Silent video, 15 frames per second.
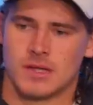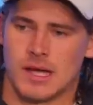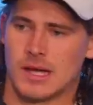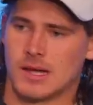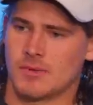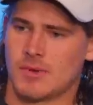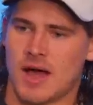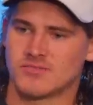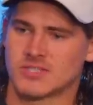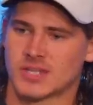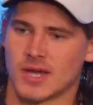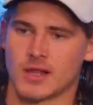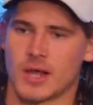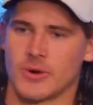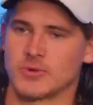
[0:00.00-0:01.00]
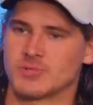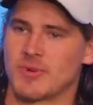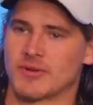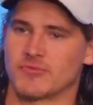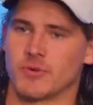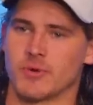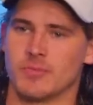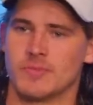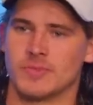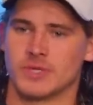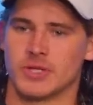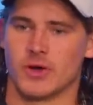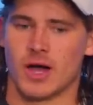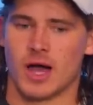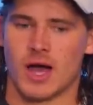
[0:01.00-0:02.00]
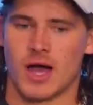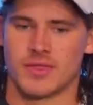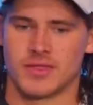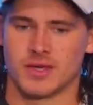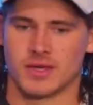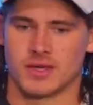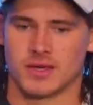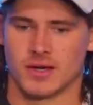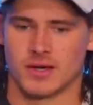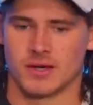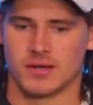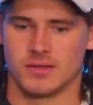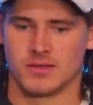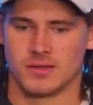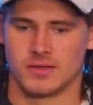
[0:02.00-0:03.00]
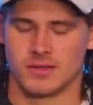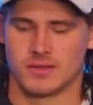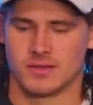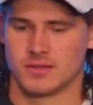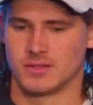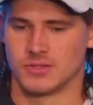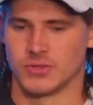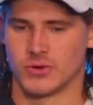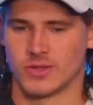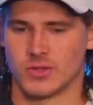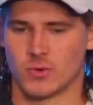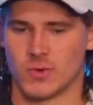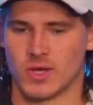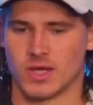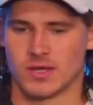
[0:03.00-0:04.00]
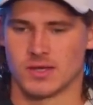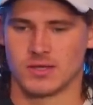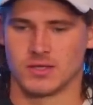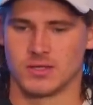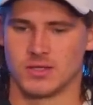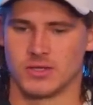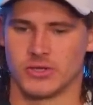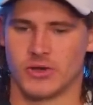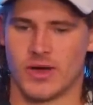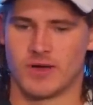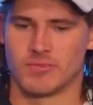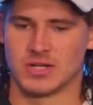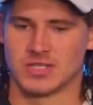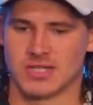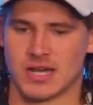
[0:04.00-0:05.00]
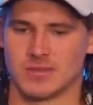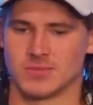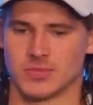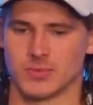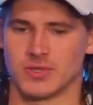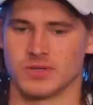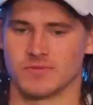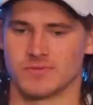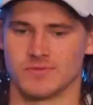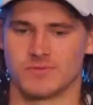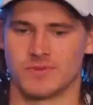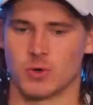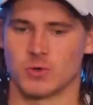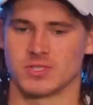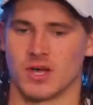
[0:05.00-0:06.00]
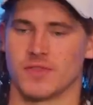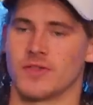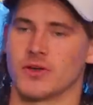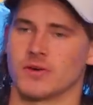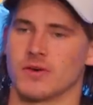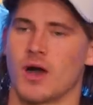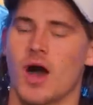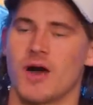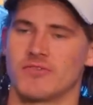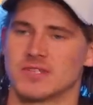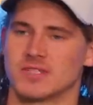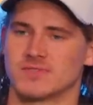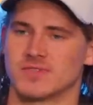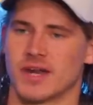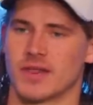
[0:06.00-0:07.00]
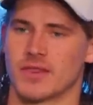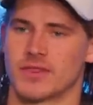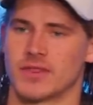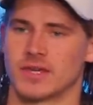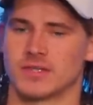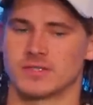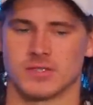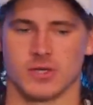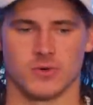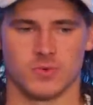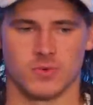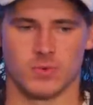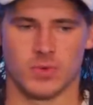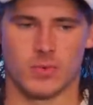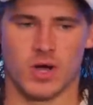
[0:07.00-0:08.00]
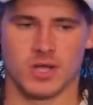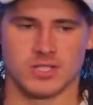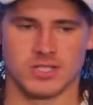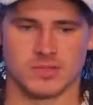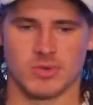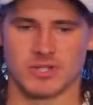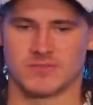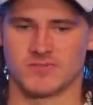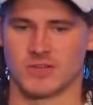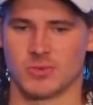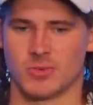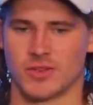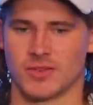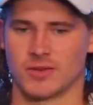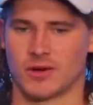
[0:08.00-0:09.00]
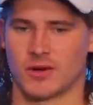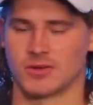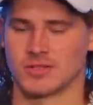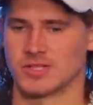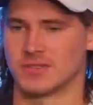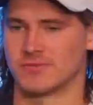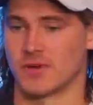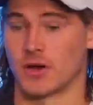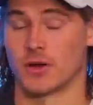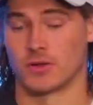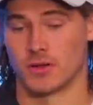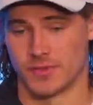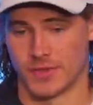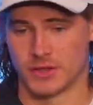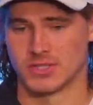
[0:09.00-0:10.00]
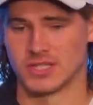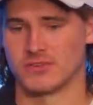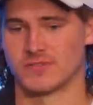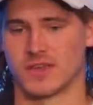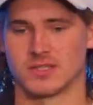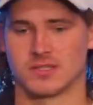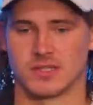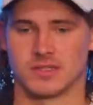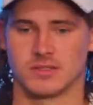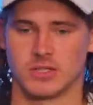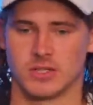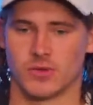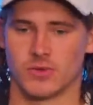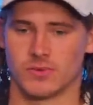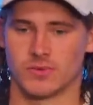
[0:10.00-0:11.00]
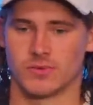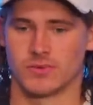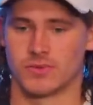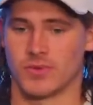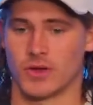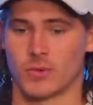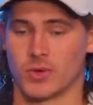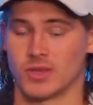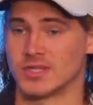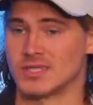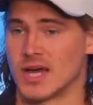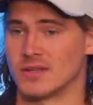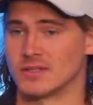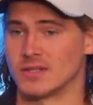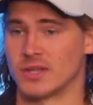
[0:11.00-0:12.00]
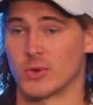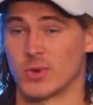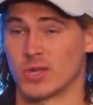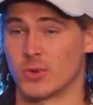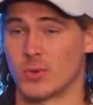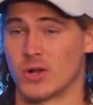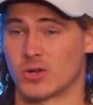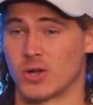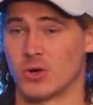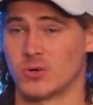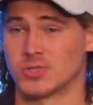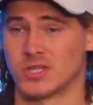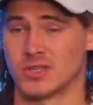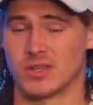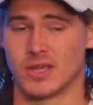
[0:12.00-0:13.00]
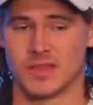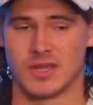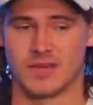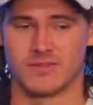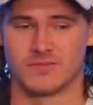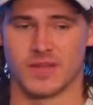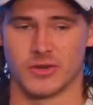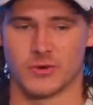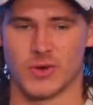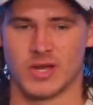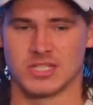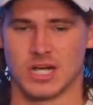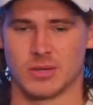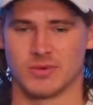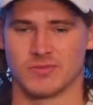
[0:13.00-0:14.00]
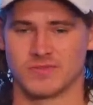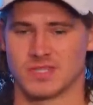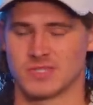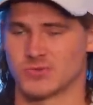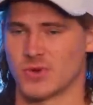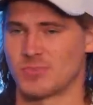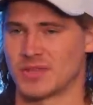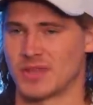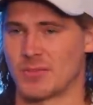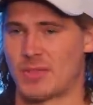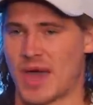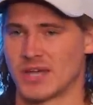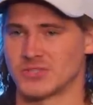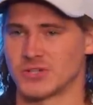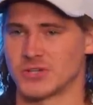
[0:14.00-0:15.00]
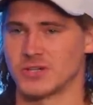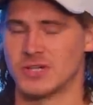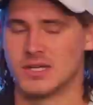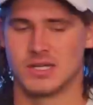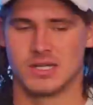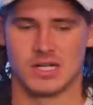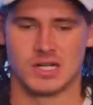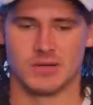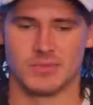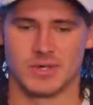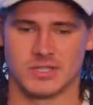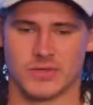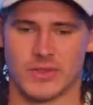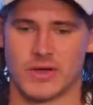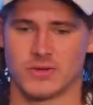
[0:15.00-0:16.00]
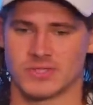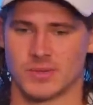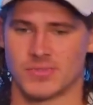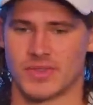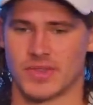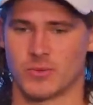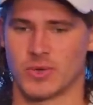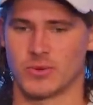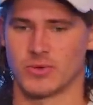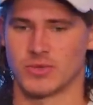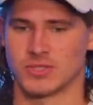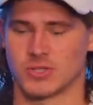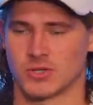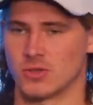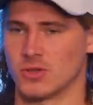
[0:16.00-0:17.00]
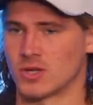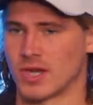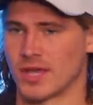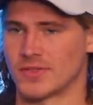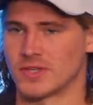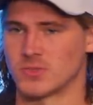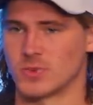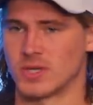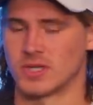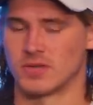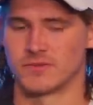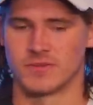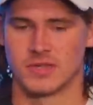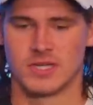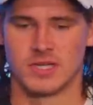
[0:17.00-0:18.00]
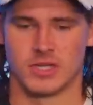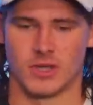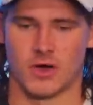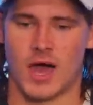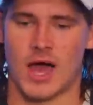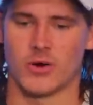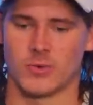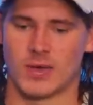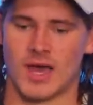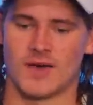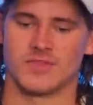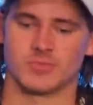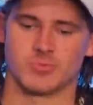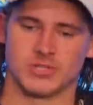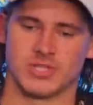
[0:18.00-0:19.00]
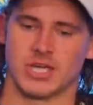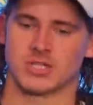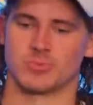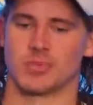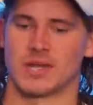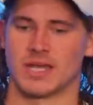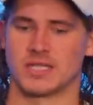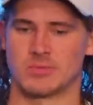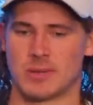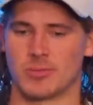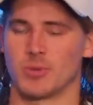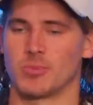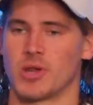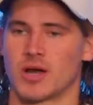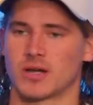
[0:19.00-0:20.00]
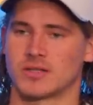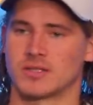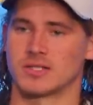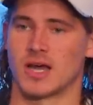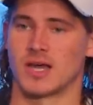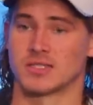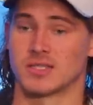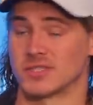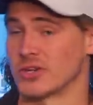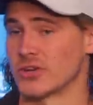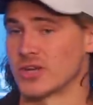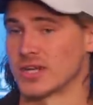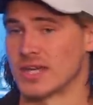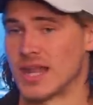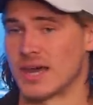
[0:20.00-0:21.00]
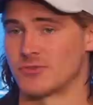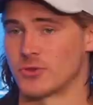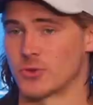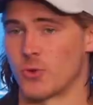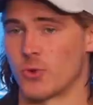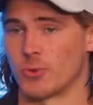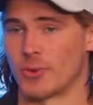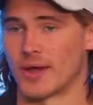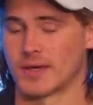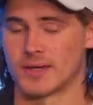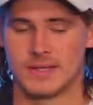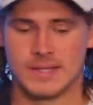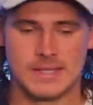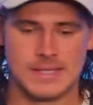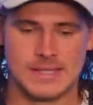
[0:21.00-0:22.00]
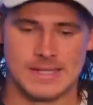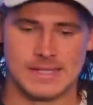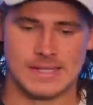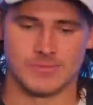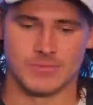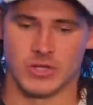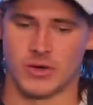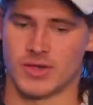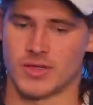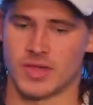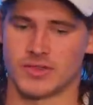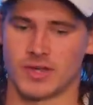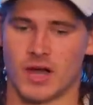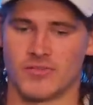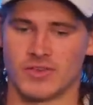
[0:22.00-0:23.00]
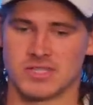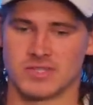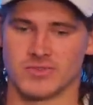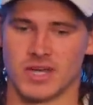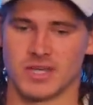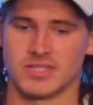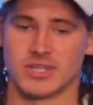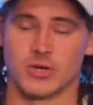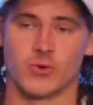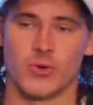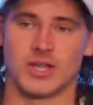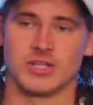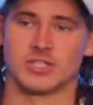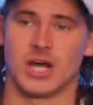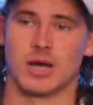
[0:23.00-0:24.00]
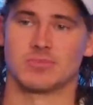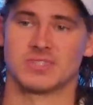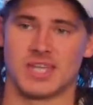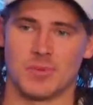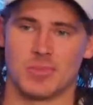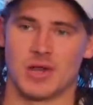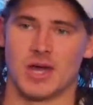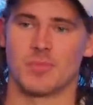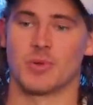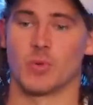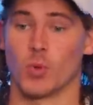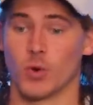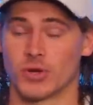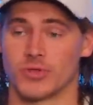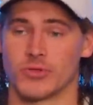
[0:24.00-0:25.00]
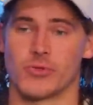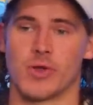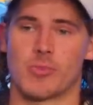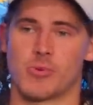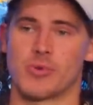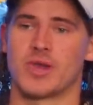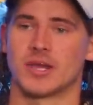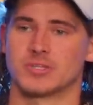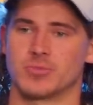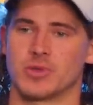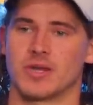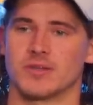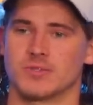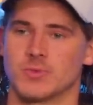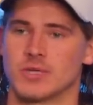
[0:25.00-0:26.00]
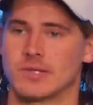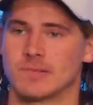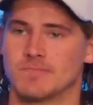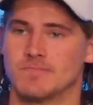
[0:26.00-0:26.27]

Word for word: I've just got a lot of respect for him. I think during the week, you don't have much time to really focus on their offensive side of the thing. So we watched as much film on their defense, and they're really talented. They're really well coached, and they've done a great job of disrupting the passer. And so that was something that we really took a look at this week of how do we have this protection plan to be able to block these guys because they're going to get after the quarterback. I thought the offensive line did a great job stepping up and working through that protection plan this week.